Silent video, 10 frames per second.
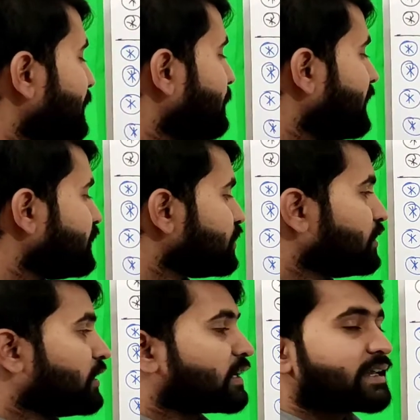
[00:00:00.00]
image
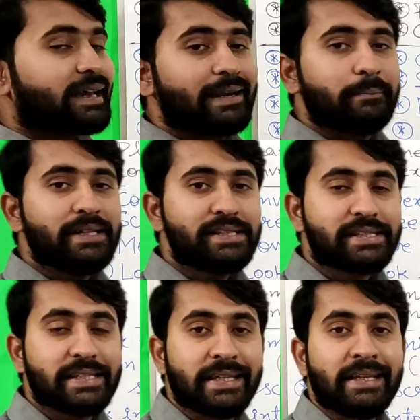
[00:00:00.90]
can be
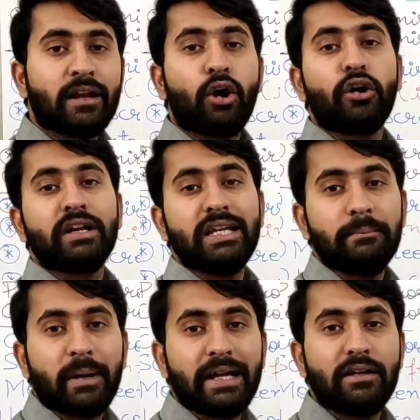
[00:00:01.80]
seen only
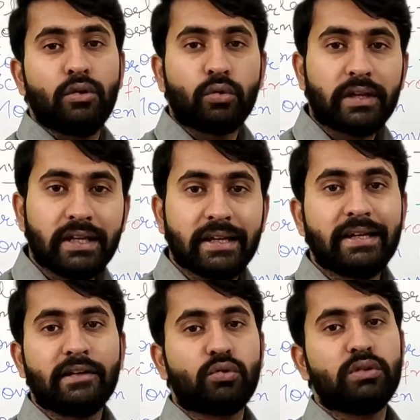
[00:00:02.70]
by looking
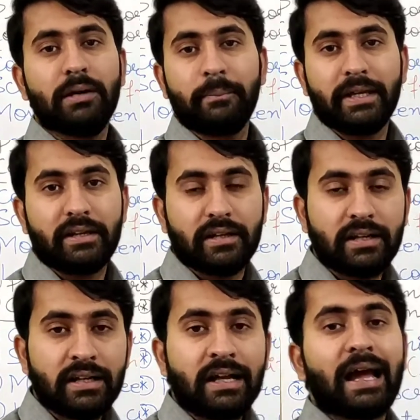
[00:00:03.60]
into the
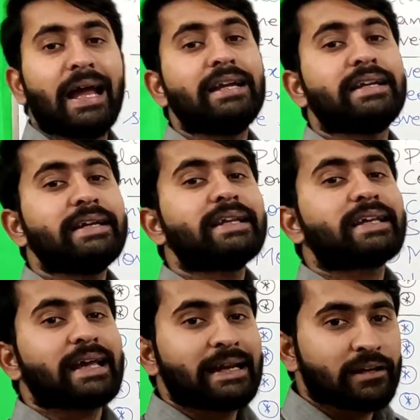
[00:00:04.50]
mirror and it
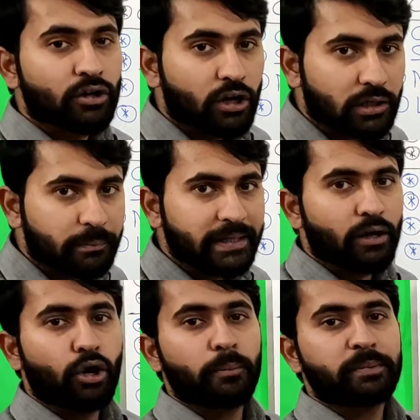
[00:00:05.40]
cannot be
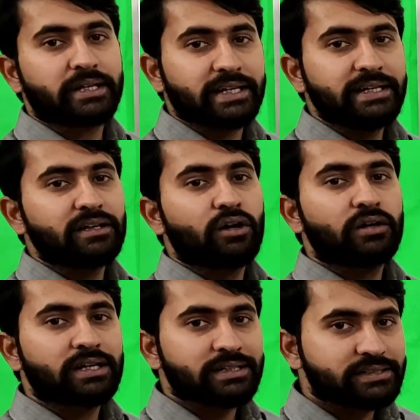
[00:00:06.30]
obtained
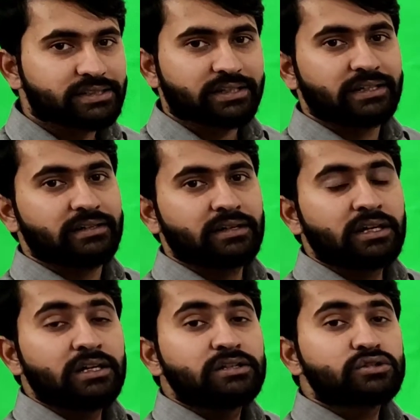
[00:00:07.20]
on a screen,
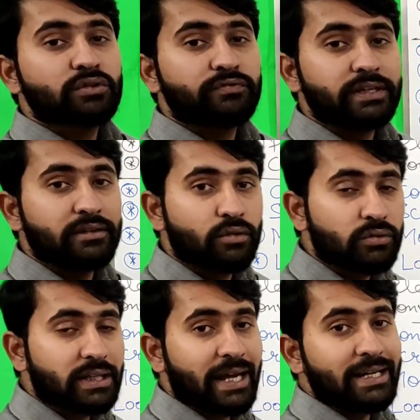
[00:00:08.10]
so we
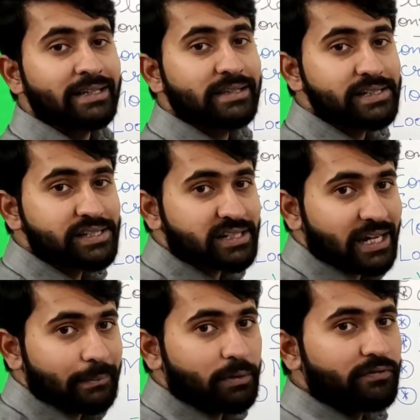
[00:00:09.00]
know that this
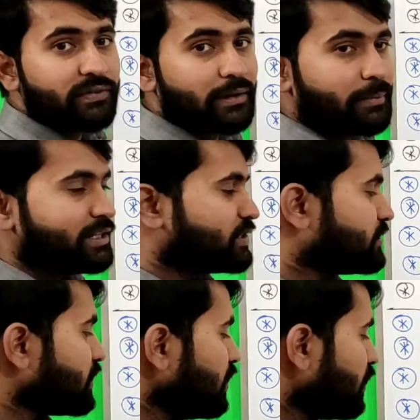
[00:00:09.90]
type of image
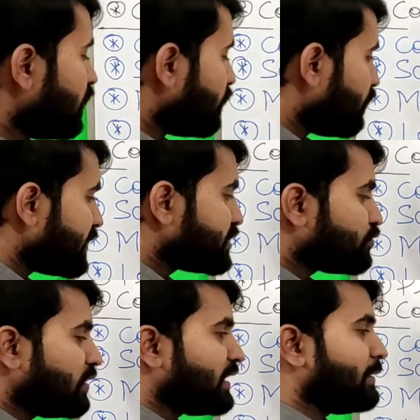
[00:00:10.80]
is a
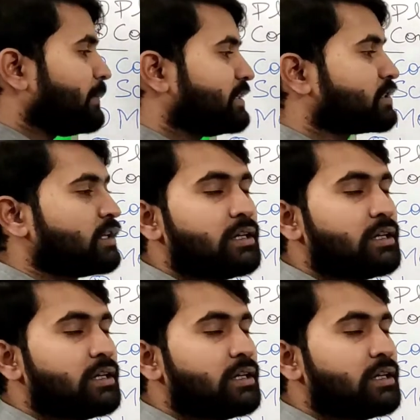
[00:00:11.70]
virtual image.